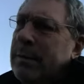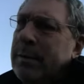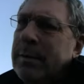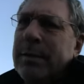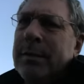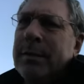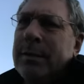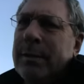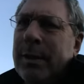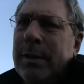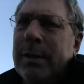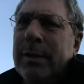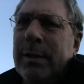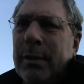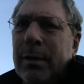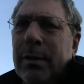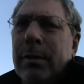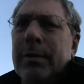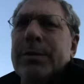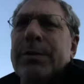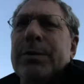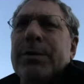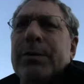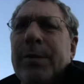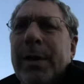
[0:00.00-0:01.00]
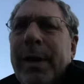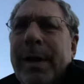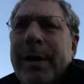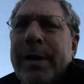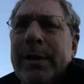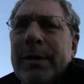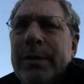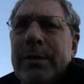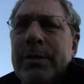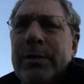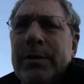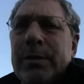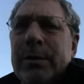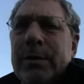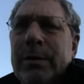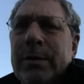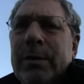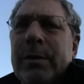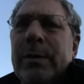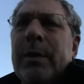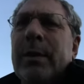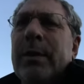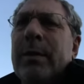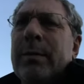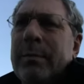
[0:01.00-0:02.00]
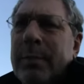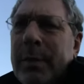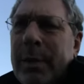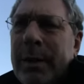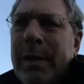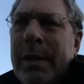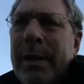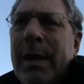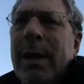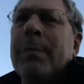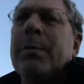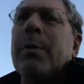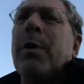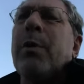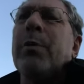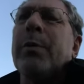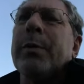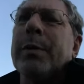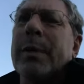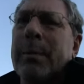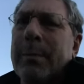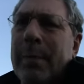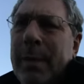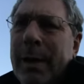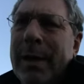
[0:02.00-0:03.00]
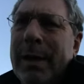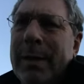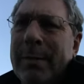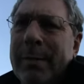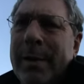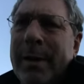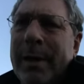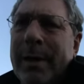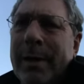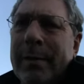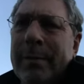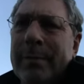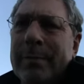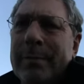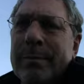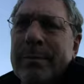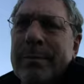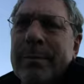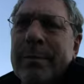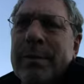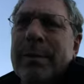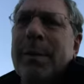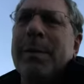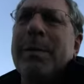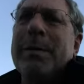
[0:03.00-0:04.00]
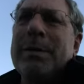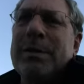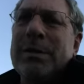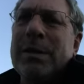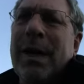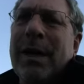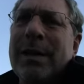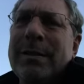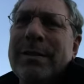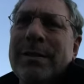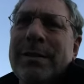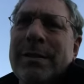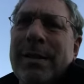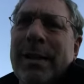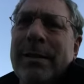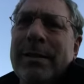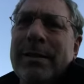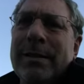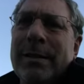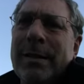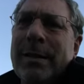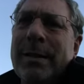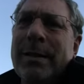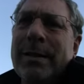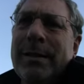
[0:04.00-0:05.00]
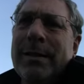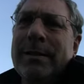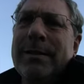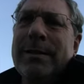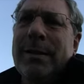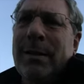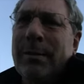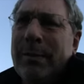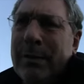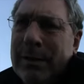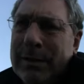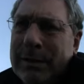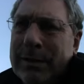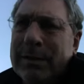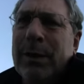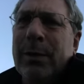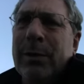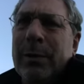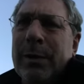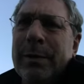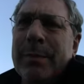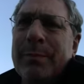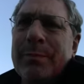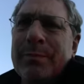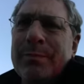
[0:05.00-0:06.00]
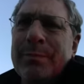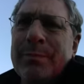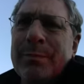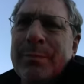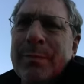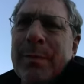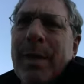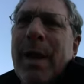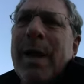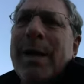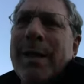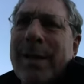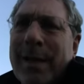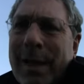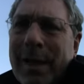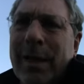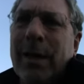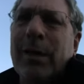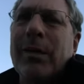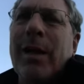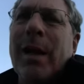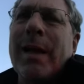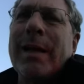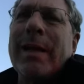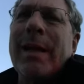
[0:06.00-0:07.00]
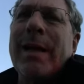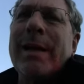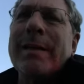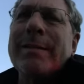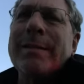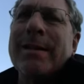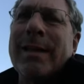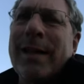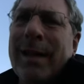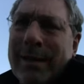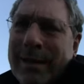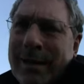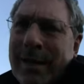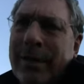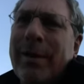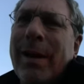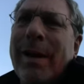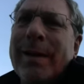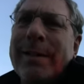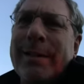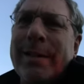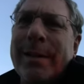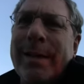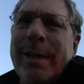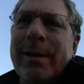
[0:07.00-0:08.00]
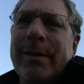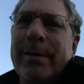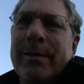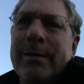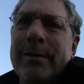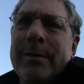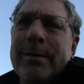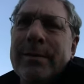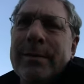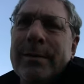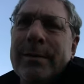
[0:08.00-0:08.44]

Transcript: It's getting a little strange. Me, I'm going with the money men, Jimmie Johnson and Tony Stewart. They look like guys that got their act together.